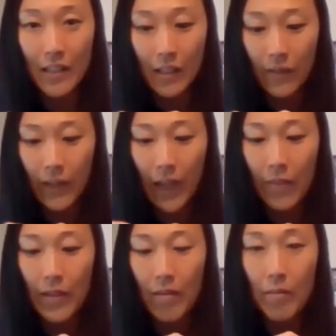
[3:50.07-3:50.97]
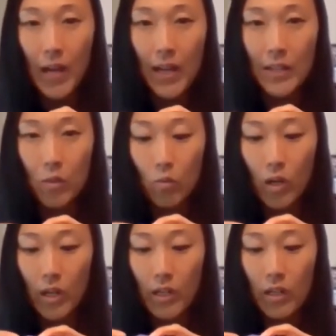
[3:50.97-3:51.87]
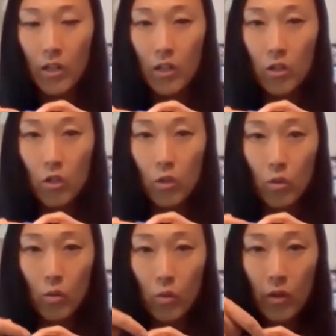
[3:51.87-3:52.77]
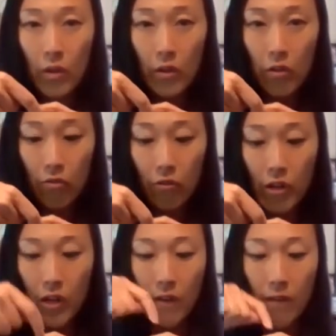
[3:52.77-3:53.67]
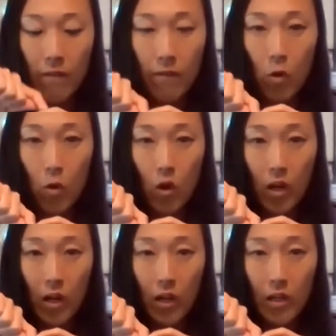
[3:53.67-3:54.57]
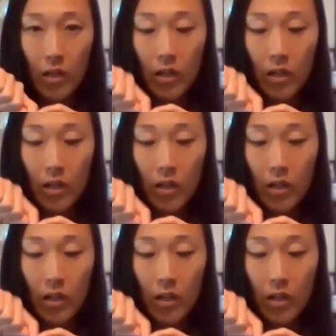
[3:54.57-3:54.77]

If you count them, it has 1, 2, 3, 4,